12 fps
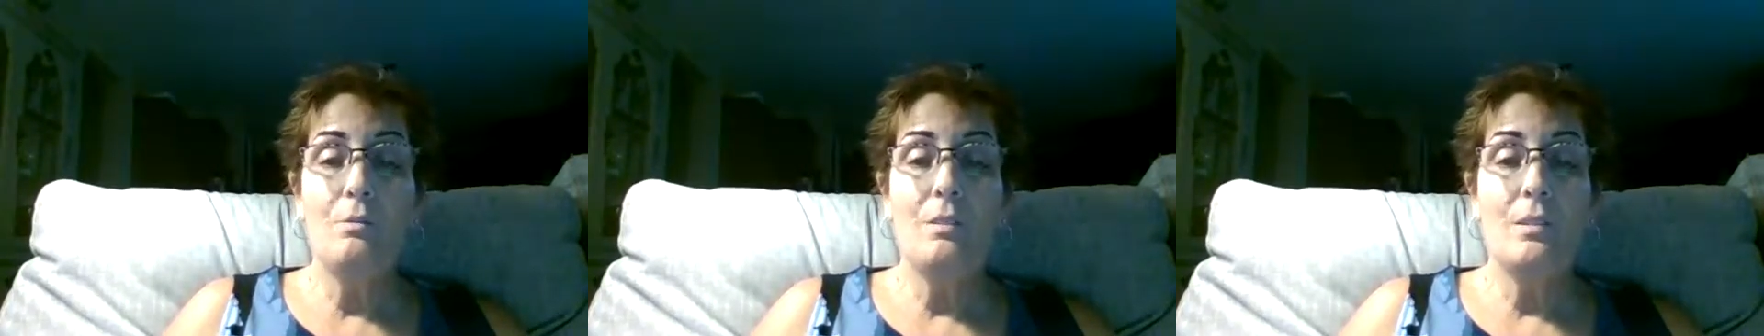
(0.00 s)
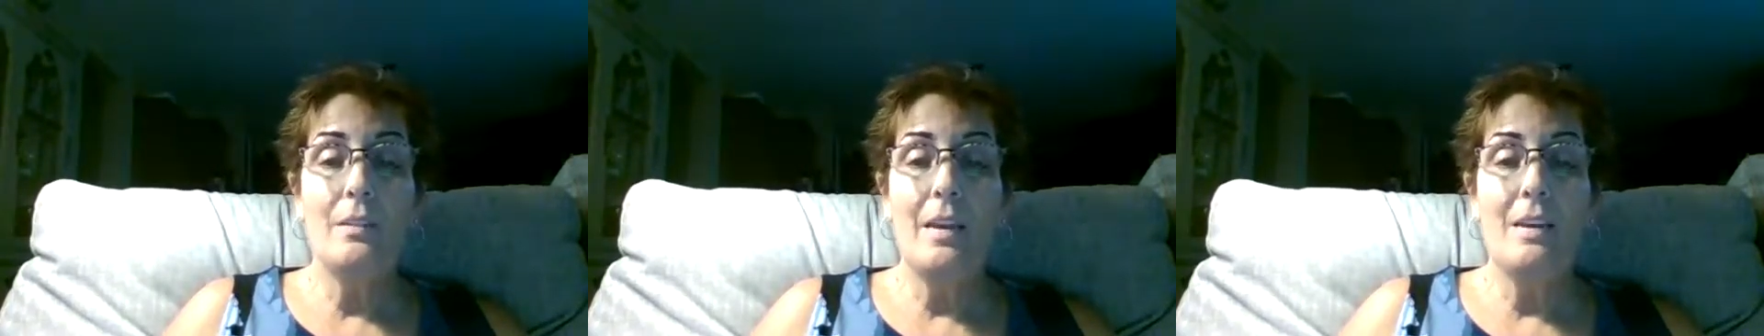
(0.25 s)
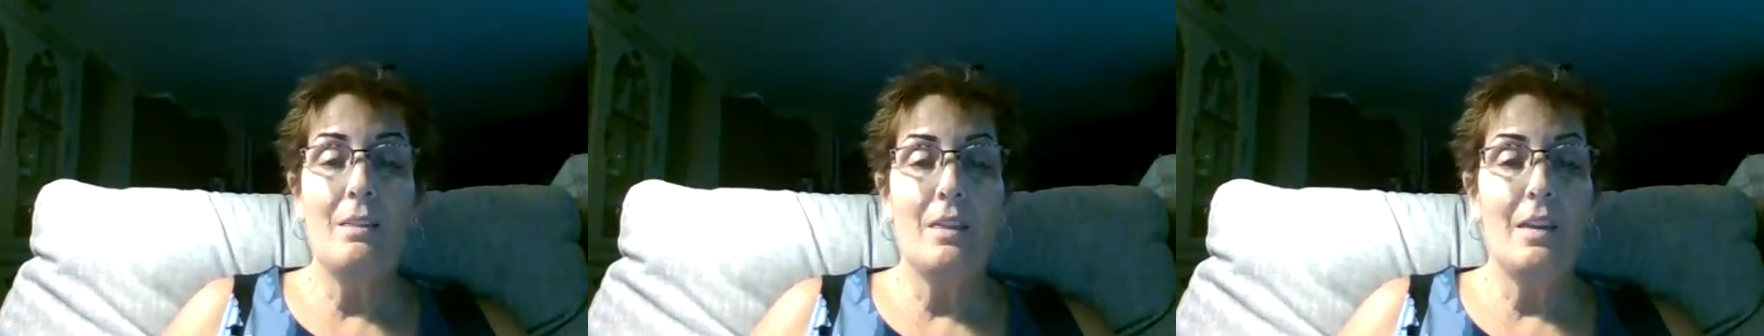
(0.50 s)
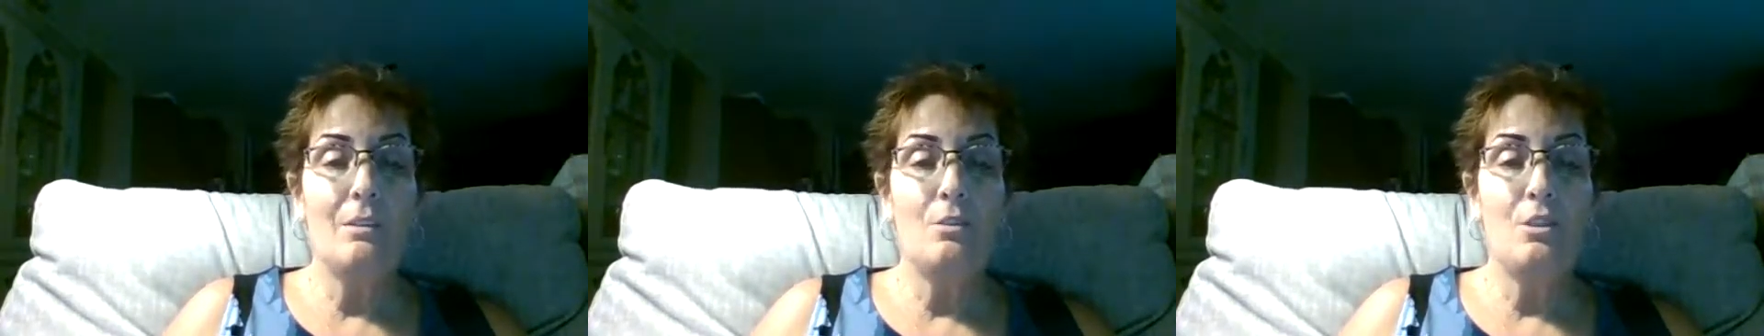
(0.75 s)
to say
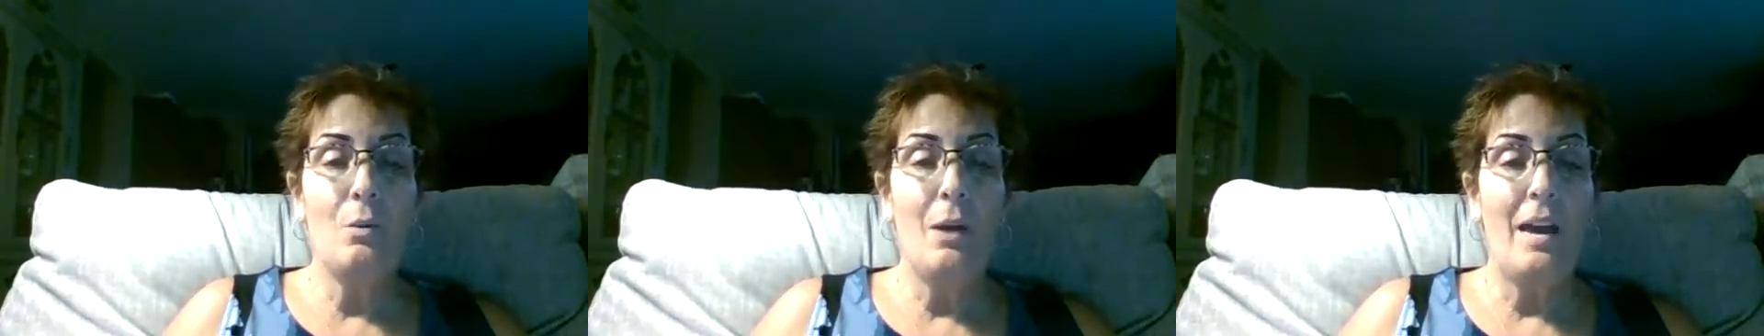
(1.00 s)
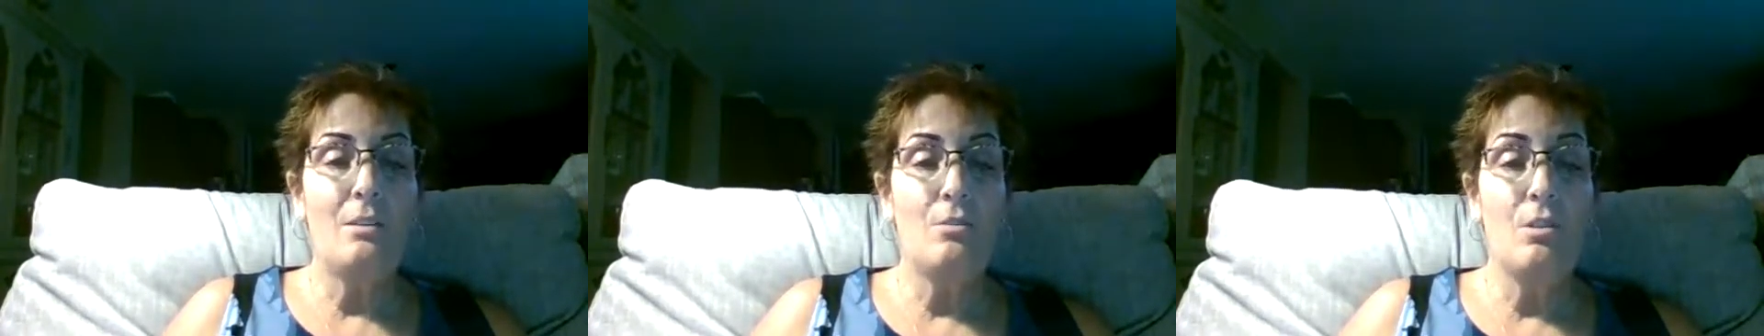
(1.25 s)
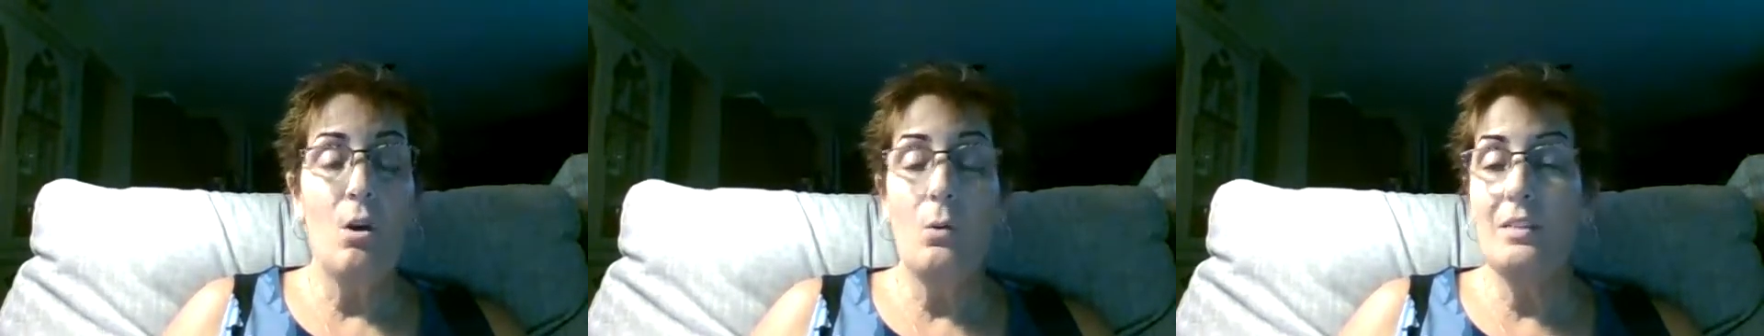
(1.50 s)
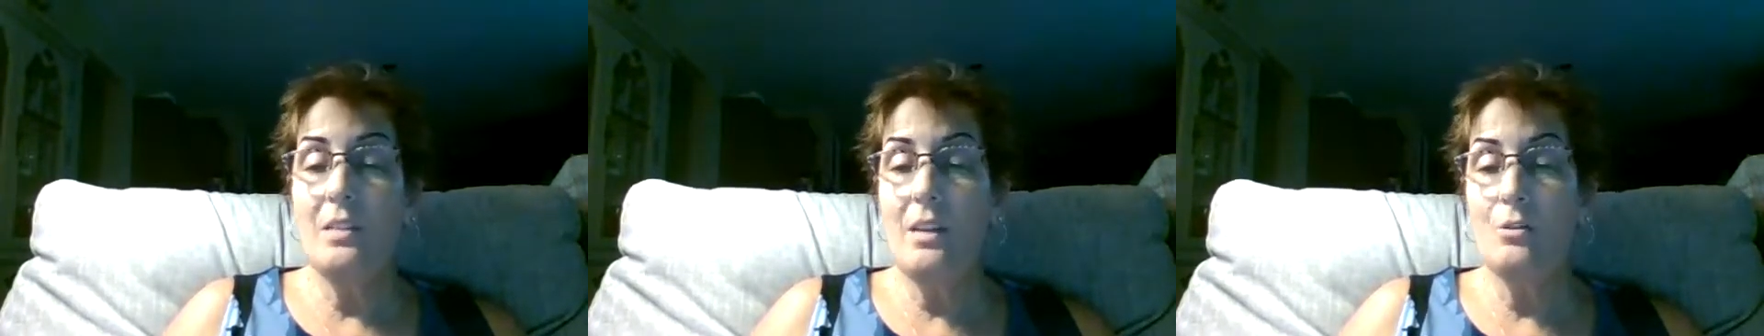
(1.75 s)
things you had no
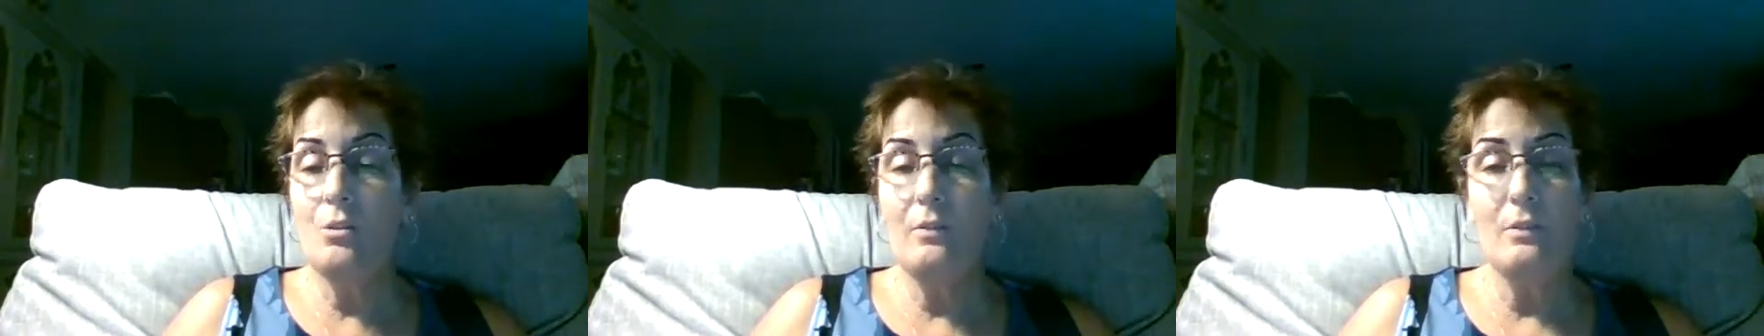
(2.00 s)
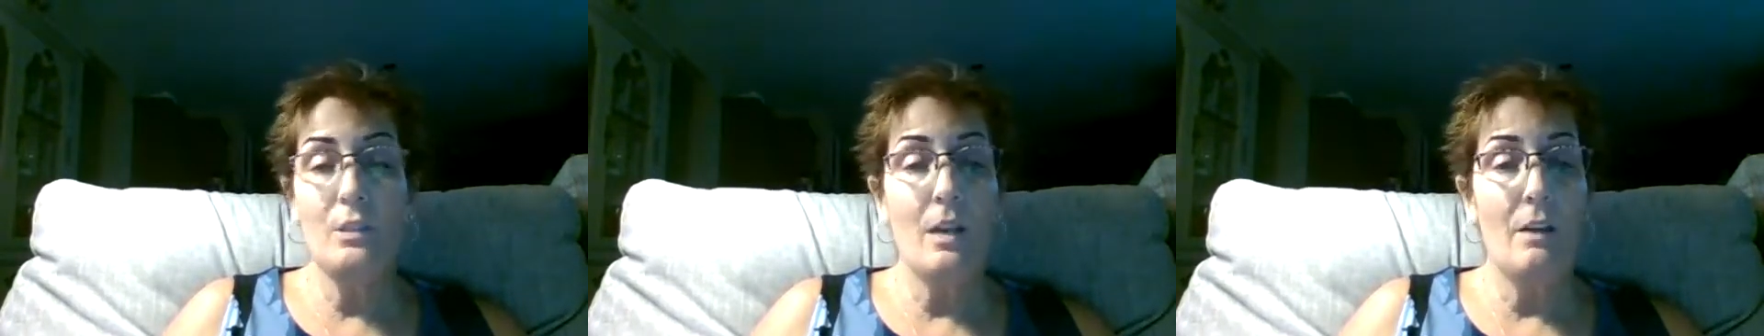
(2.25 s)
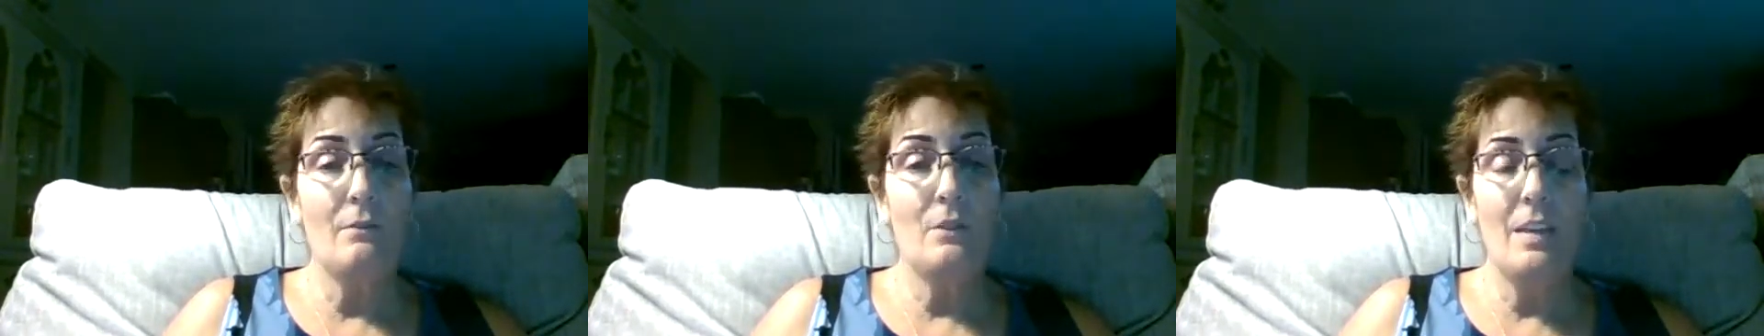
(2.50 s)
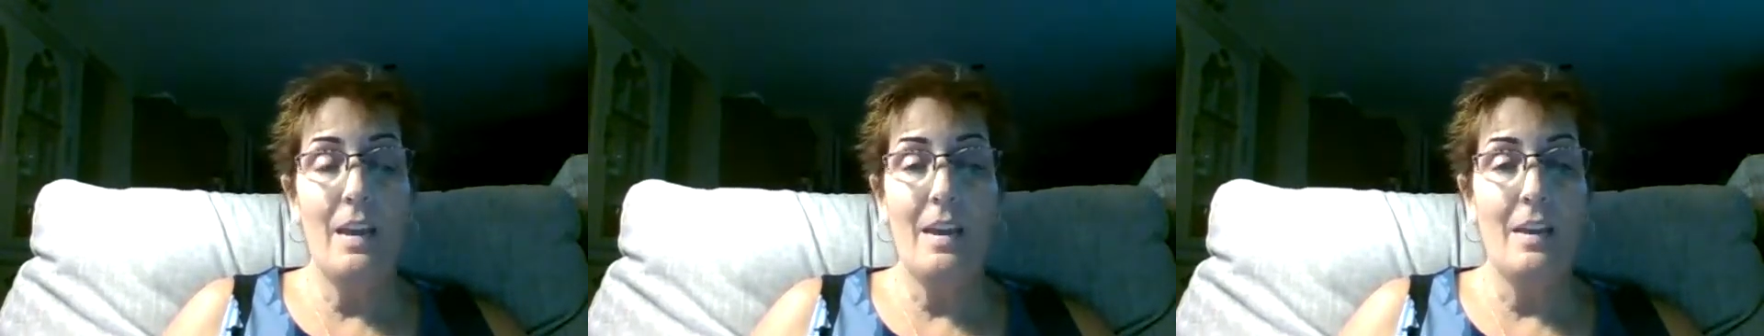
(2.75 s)
intentions of
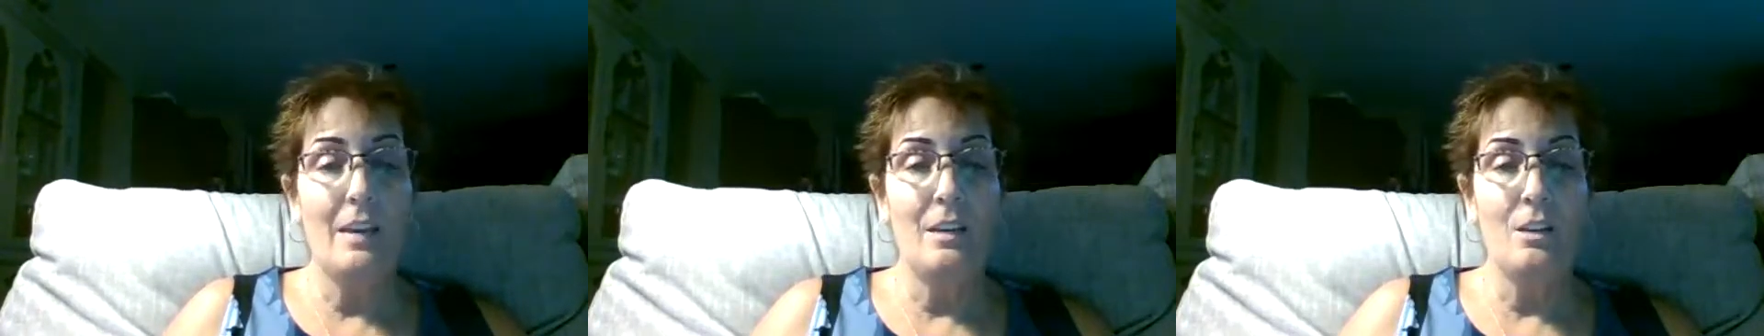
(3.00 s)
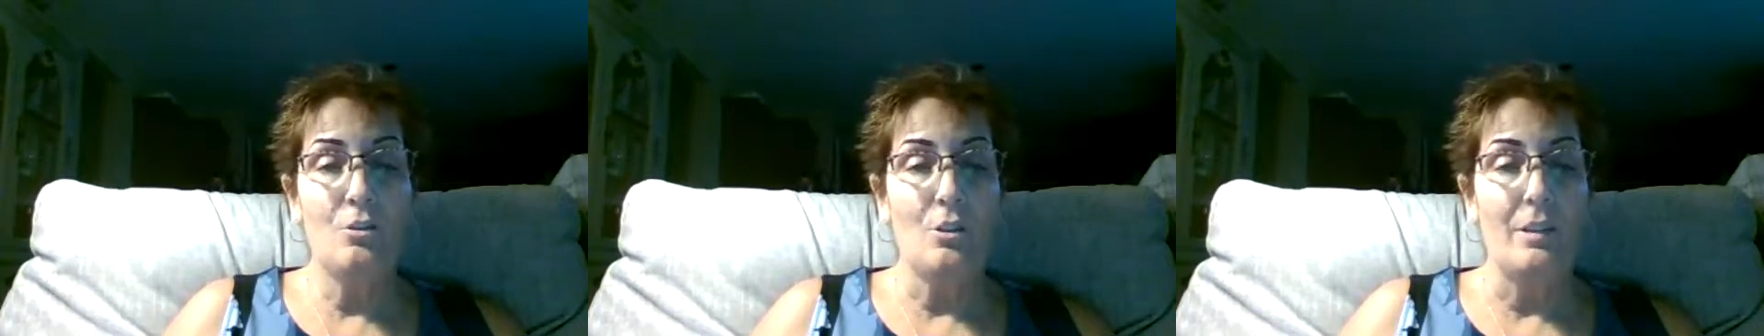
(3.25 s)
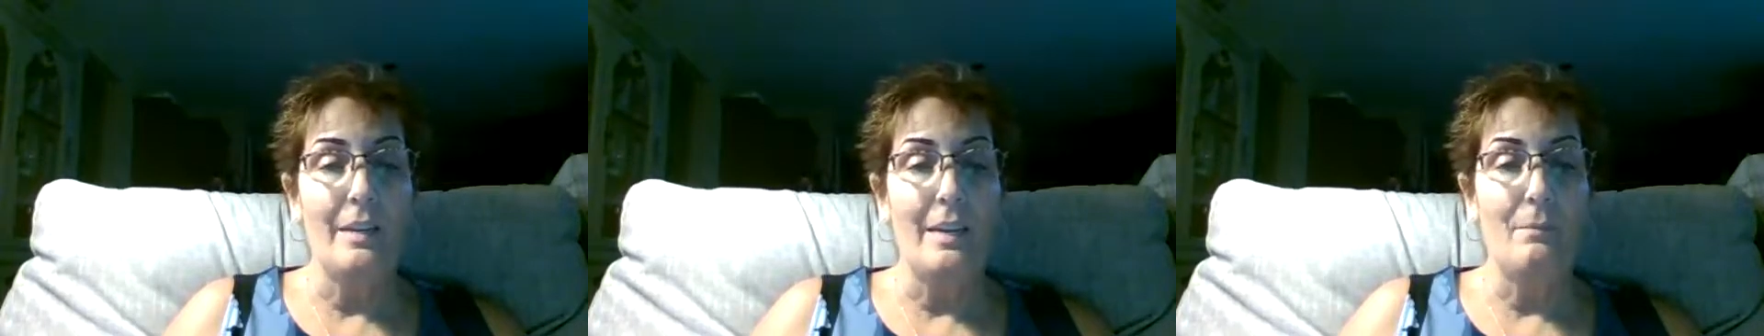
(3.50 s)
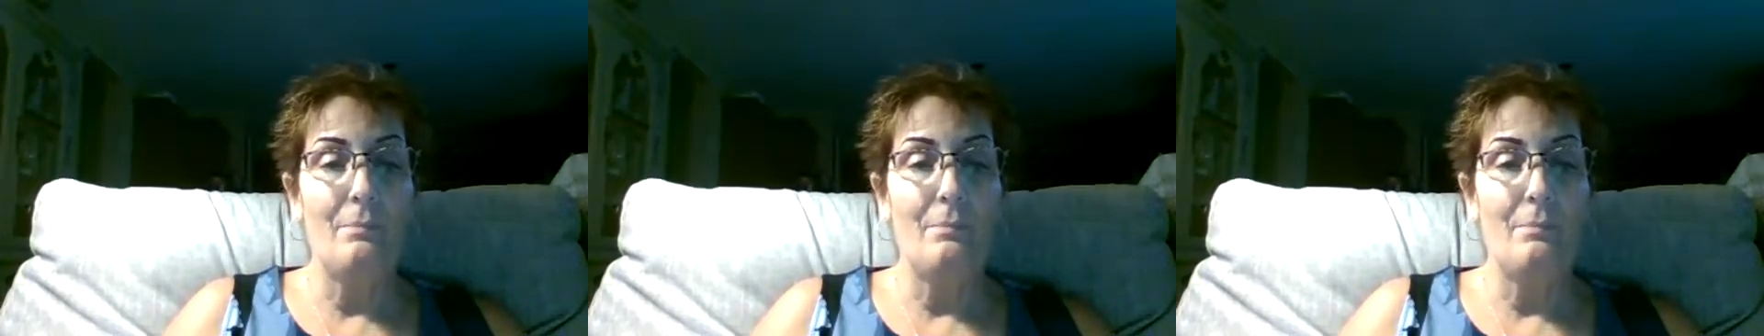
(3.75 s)
saying initially.